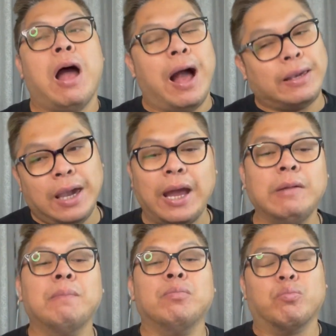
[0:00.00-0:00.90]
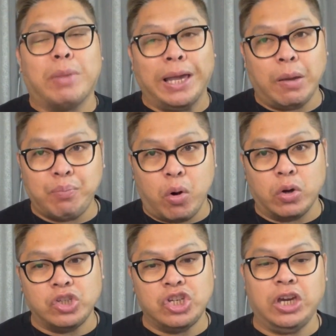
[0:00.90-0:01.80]
Again, my
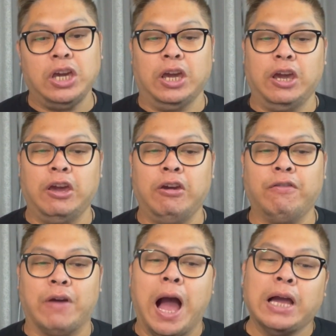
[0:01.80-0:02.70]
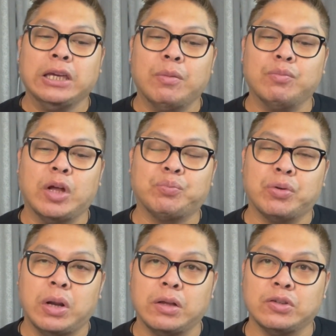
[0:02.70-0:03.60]
apology if I am not
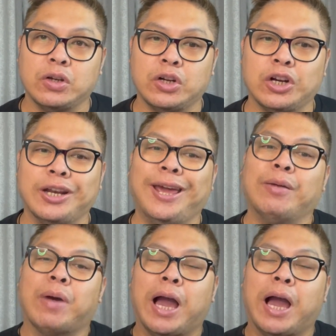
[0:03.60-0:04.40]
pronouncing her name.